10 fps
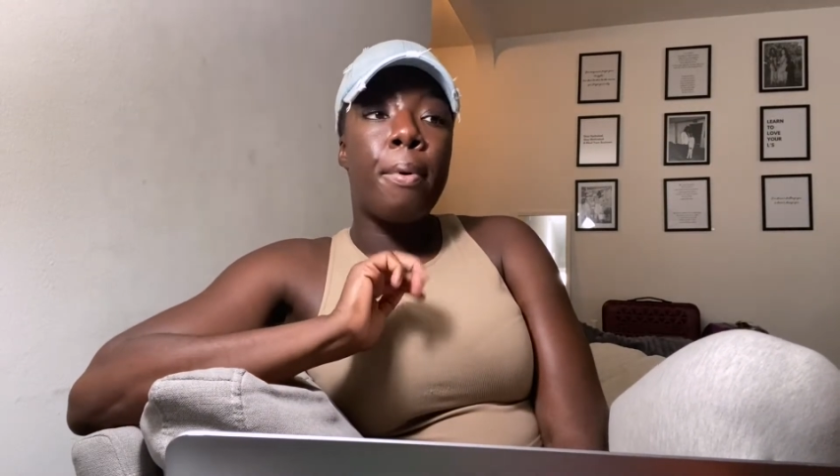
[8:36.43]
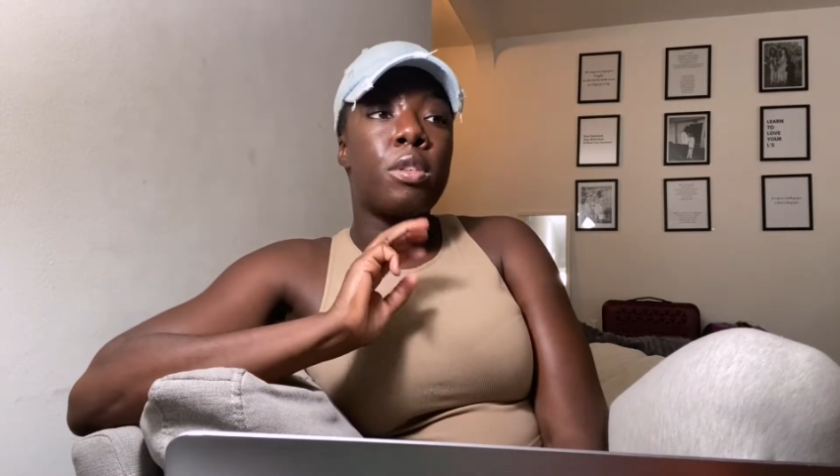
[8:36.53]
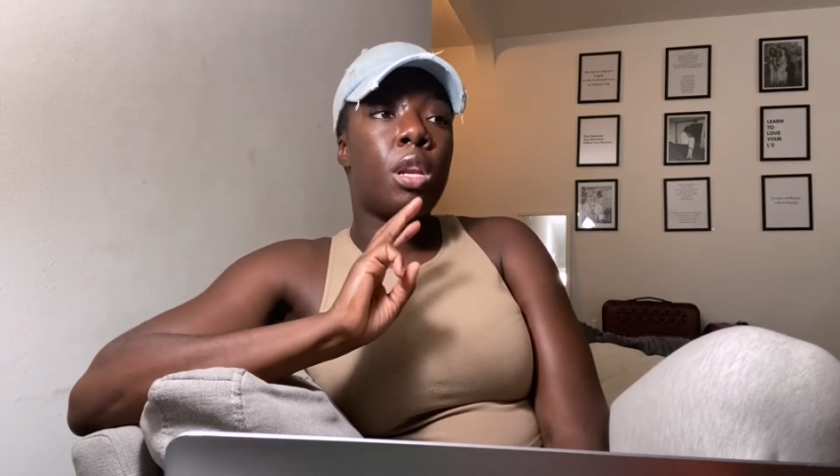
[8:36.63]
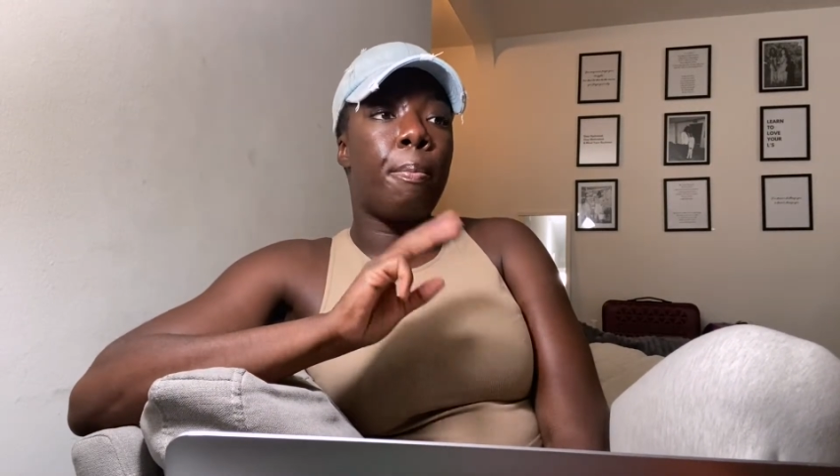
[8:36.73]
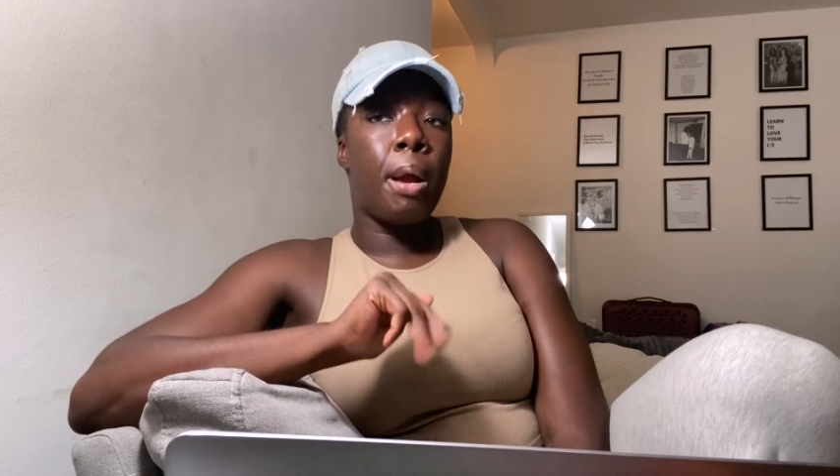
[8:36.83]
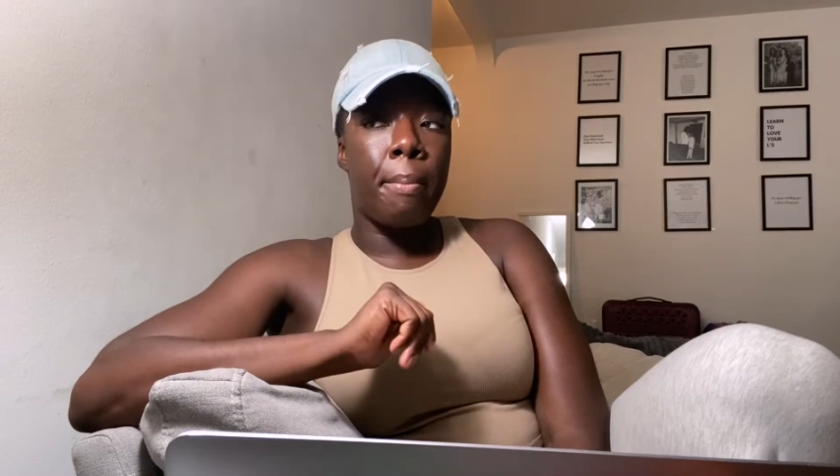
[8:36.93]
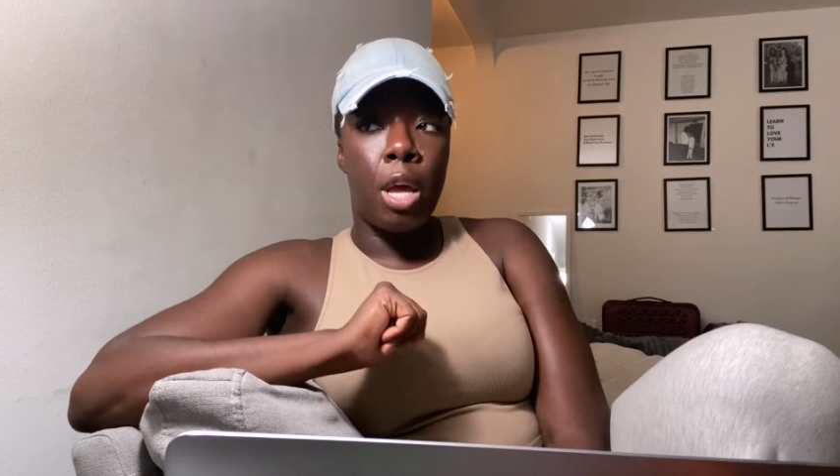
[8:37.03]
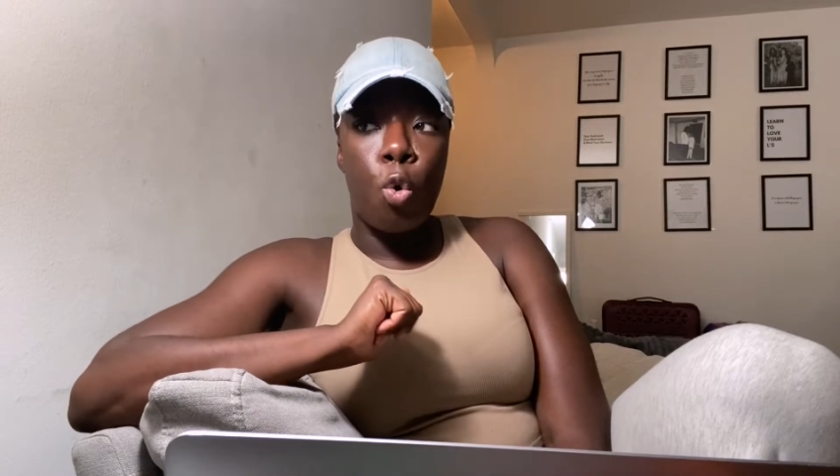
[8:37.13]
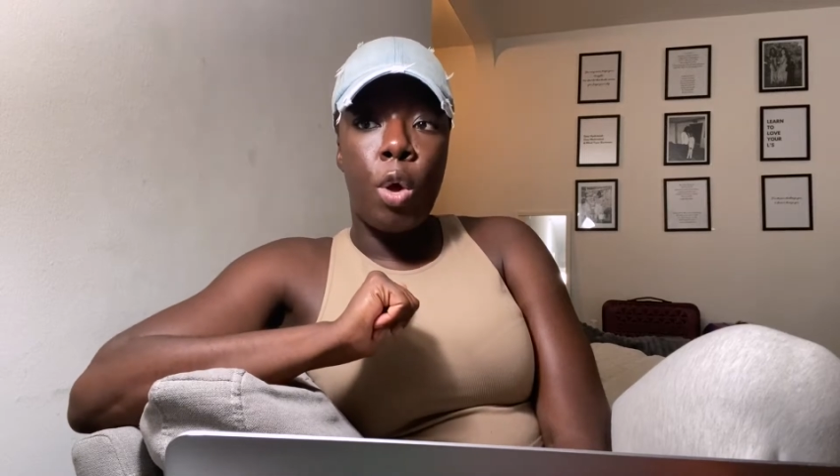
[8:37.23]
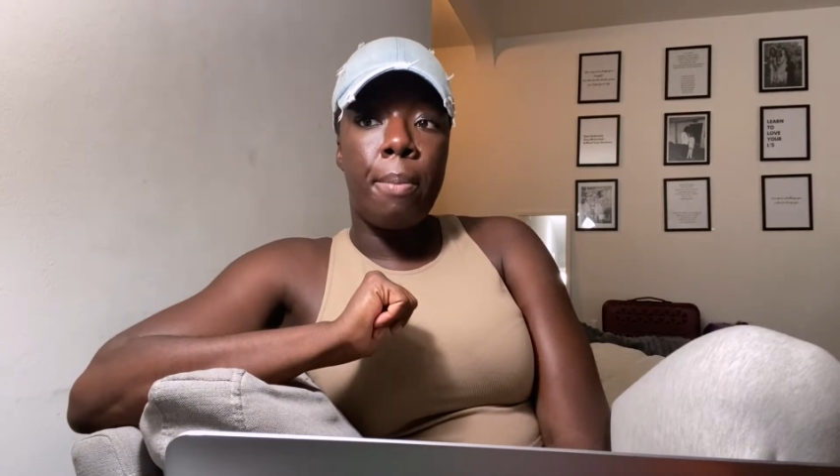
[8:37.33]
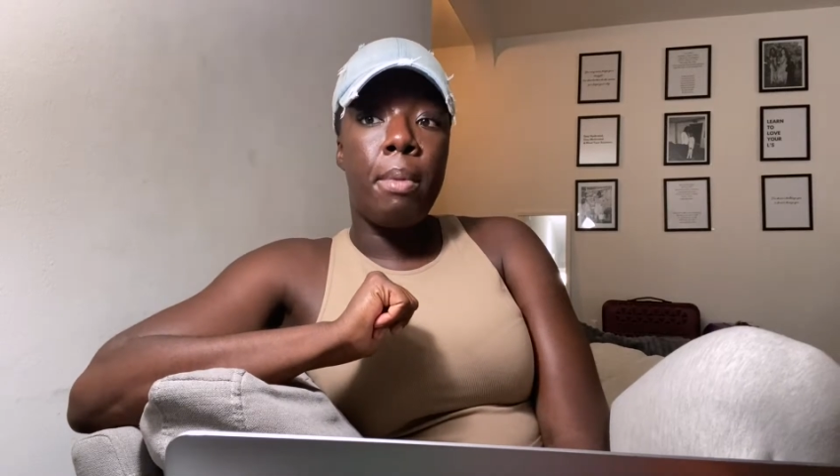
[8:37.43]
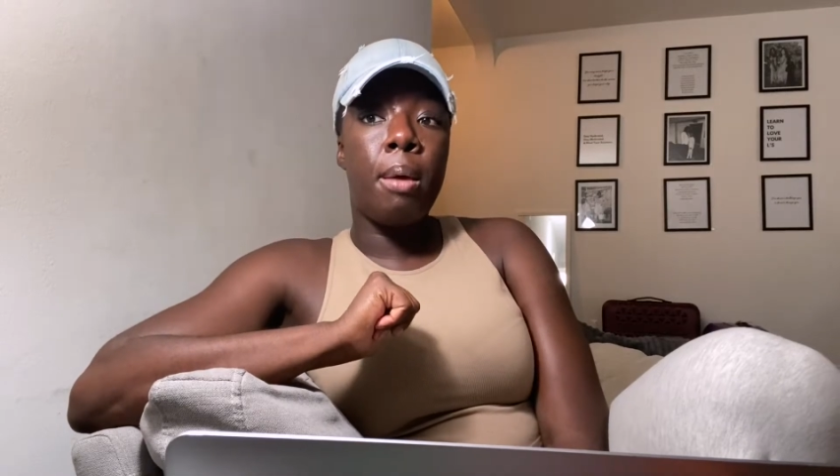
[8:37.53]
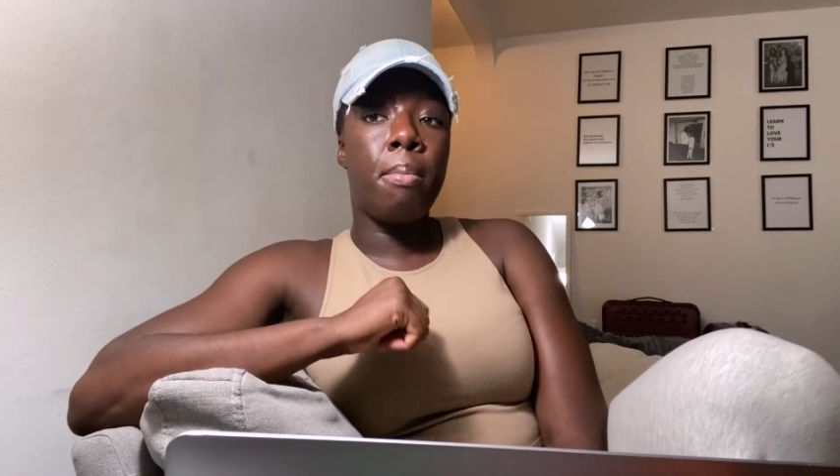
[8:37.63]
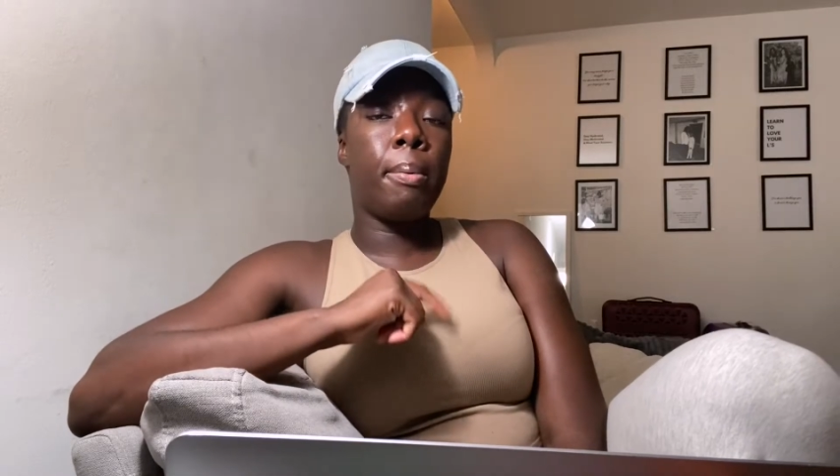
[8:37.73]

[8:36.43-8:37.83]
I was gonna prep my equipment,